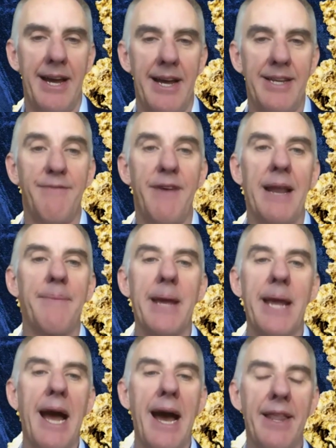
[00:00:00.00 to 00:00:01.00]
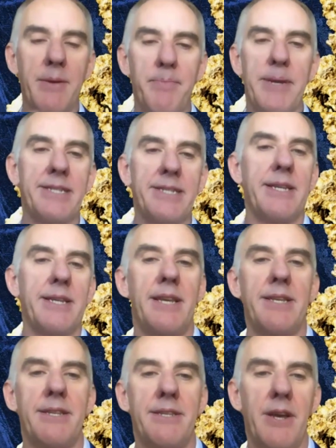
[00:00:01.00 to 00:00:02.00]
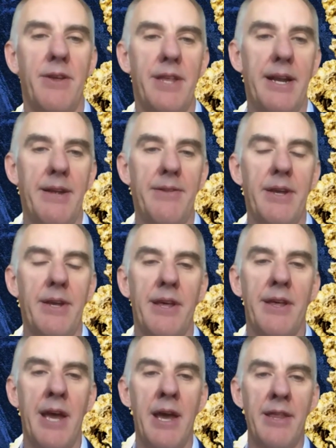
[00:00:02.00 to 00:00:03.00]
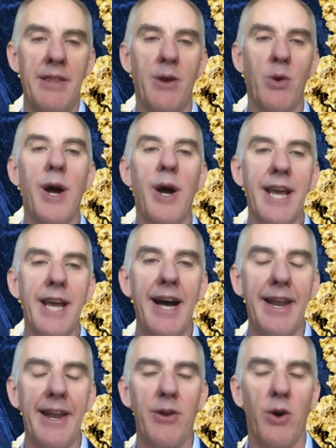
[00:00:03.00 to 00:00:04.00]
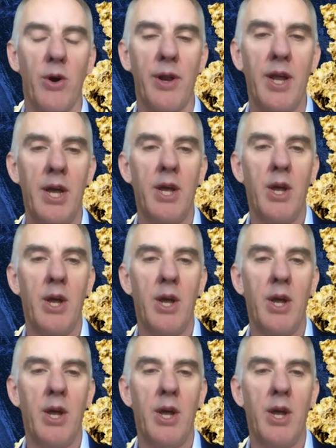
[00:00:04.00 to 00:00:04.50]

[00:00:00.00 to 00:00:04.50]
developing other businesses. So they're quite guarded on